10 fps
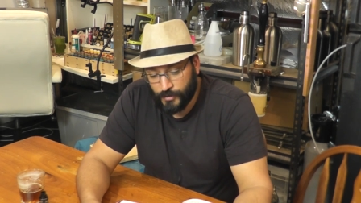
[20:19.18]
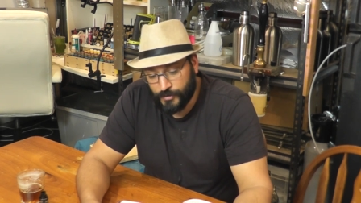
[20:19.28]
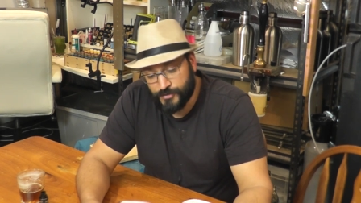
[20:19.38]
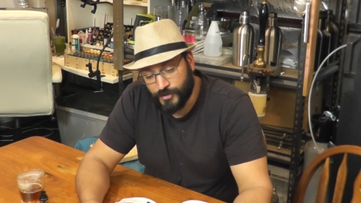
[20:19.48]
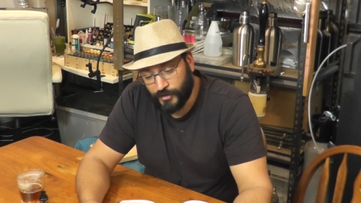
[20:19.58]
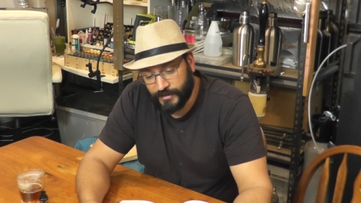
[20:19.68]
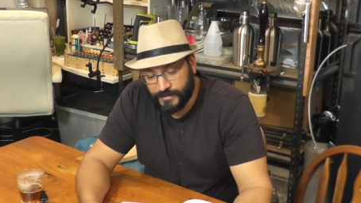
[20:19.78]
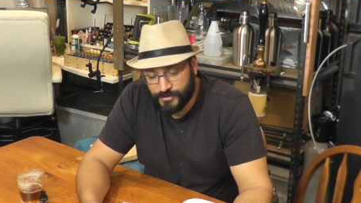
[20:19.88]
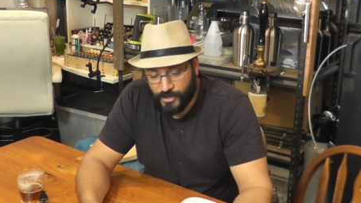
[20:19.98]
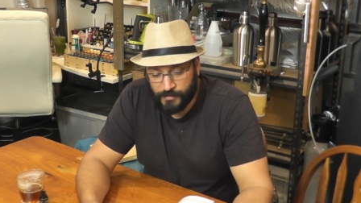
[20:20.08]

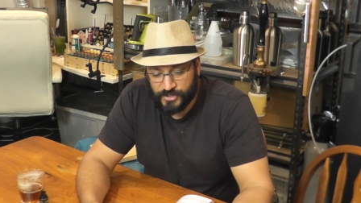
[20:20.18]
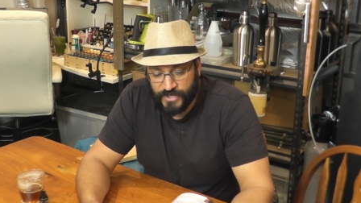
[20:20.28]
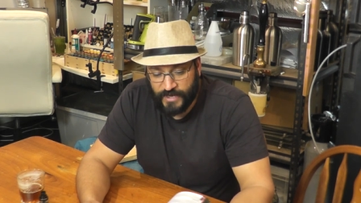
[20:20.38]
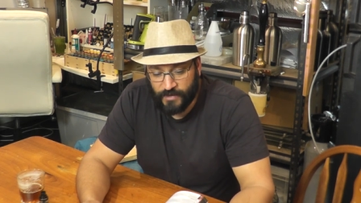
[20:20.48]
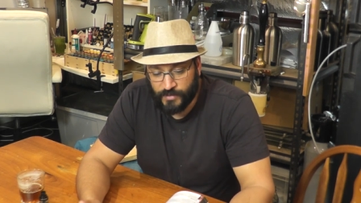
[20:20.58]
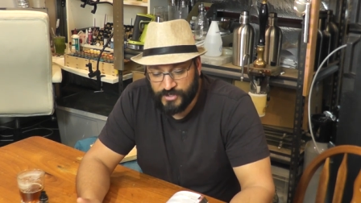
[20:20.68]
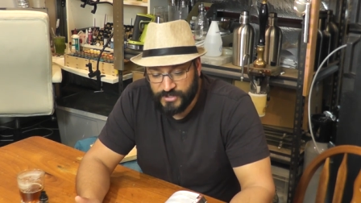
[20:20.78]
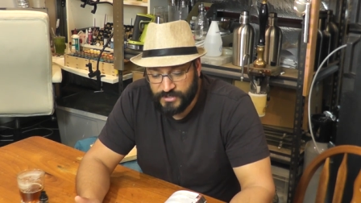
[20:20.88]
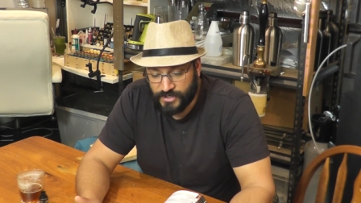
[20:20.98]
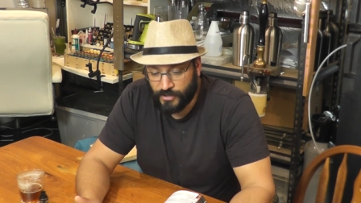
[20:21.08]
certainly skirmish Sangin, which
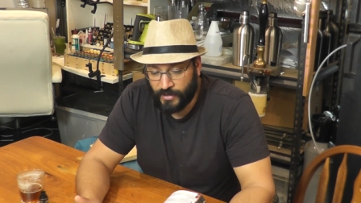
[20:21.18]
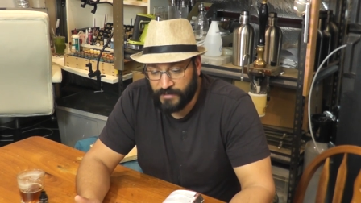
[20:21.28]
is, you know,